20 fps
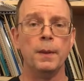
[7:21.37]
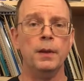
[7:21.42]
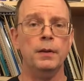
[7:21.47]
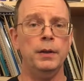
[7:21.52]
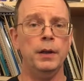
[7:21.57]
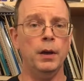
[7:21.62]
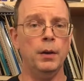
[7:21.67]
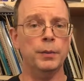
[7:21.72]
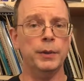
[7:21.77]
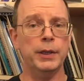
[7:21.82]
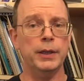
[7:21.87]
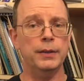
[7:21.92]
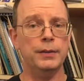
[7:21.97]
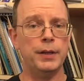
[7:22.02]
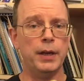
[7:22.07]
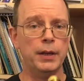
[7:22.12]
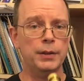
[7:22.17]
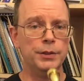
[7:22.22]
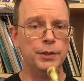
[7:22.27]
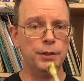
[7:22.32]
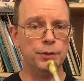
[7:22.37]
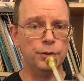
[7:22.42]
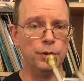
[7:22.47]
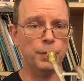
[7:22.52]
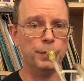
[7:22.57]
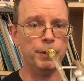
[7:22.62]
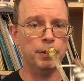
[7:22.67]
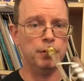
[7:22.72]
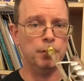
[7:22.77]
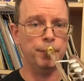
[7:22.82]
Now I'm going to attach the
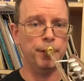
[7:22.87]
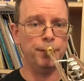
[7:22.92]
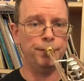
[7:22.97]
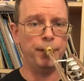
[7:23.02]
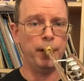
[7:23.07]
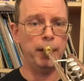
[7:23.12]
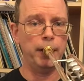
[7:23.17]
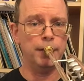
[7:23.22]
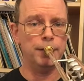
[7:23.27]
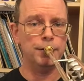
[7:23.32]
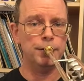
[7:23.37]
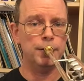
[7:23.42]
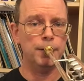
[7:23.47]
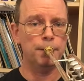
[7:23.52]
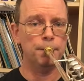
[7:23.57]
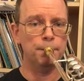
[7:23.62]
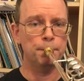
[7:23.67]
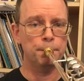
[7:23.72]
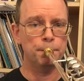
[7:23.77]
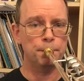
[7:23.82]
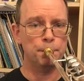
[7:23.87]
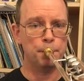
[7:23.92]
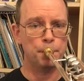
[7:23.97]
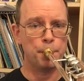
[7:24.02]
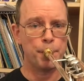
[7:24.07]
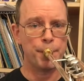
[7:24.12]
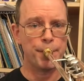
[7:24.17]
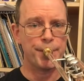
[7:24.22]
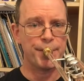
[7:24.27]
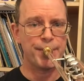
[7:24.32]
trumpet to my face,
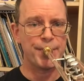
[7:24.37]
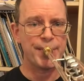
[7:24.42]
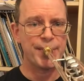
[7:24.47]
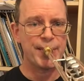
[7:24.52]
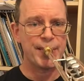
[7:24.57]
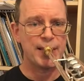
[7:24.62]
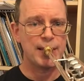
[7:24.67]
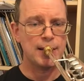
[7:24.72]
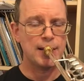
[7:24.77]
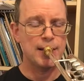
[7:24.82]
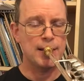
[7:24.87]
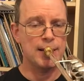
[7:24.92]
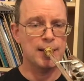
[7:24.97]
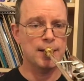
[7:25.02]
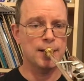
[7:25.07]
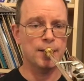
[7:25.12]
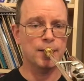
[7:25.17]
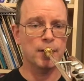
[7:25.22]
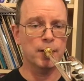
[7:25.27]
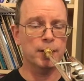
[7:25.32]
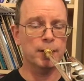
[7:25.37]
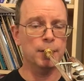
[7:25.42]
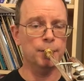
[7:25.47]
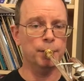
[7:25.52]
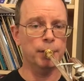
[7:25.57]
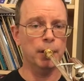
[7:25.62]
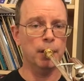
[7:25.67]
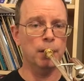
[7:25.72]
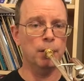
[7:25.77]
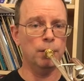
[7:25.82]
and I'm going to
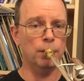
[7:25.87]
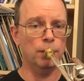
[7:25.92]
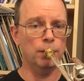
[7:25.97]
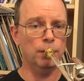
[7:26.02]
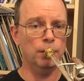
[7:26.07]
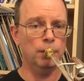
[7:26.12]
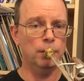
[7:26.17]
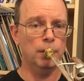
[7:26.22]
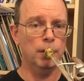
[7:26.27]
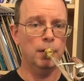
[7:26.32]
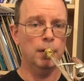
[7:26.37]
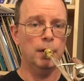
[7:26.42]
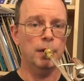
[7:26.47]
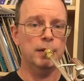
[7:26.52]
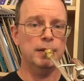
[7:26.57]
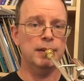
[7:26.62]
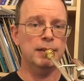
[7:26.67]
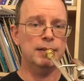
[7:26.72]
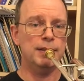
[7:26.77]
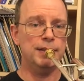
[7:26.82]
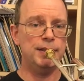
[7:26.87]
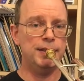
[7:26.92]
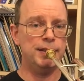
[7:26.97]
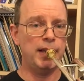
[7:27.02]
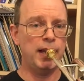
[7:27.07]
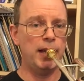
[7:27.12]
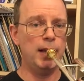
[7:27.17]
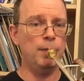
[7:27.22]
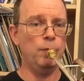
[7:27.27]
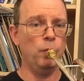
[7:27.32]
blow the
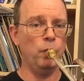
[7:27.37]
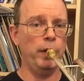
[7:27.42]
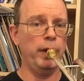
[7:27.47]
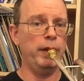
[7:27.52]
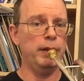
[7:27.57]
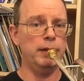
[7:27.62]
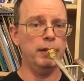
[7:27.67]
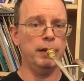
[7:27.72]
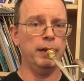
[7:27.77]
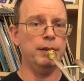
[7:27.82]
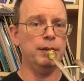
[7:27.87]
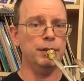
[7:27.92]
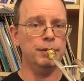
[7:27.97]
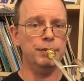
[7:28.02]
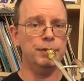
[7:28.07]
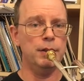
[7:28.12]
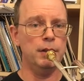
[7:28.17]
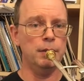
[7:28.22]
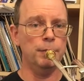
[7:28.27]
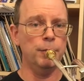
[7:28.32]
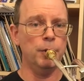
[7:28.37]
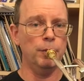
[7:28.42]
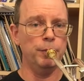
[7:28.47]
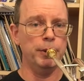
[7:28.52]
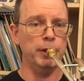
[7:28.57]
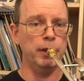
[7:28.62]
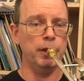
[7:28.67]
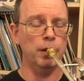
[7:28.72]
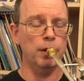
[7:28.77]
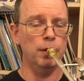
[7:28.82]
same way that I just did a
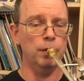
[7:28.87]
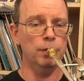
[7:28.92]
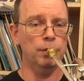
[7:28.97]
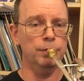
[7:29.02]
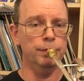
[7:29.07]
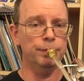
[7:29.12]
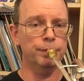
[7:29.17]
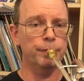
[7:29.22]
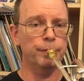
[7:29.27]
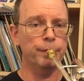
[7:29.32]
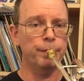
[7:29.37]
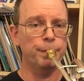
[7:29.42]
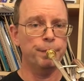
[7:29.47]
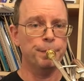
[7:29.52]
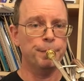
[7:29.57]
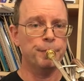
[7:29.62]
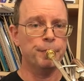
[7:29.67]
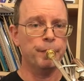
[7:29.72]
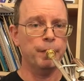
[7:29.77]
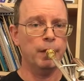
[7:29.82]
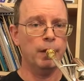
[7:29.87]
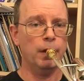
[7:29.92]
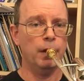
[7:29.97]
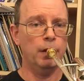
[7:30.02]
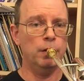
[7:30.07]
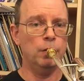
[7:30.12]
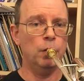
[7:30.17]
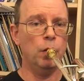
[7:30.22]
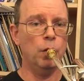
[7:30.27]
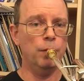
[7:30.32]
moment ago,
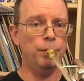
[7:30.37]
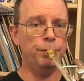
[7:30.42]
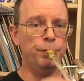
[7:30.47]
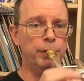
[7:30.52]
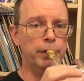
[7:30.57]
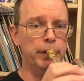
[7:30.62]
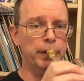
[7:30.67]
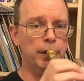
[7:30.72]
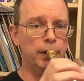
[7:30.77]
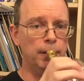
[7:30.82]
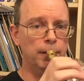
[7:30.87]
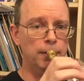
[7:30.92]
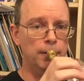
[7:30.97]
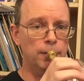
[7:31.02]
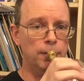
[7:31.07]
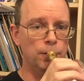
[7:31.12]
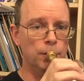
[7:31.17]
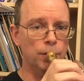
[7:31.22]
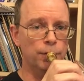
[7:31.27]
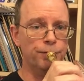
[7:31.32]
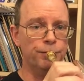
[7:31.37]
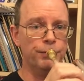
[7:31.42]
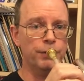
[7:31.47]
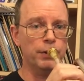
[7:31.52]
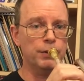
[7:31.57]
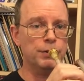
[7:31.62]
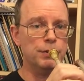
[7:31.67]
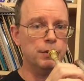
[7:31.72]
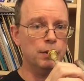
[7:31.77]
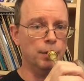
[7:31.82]
and hopefully your
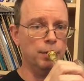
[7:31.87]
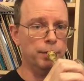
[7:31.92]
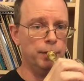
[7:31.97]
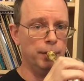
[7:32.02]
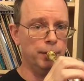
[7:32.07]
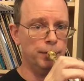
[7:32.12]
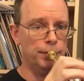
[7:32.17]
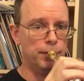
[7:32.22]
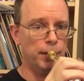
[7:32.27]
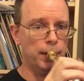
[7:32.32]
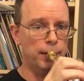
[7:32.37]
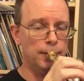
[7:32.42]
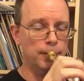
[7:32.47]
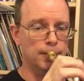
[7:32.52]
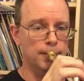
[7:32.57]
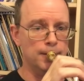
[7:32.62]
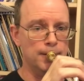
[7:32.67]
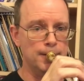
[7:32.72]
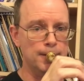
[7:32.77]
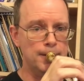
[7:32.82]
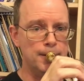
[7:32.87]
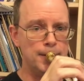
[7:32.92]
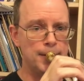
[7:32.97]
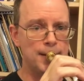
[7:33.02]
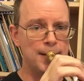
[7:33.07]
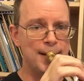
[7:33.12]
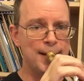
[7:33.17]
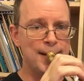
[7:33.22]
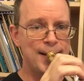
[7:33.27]
first note is either this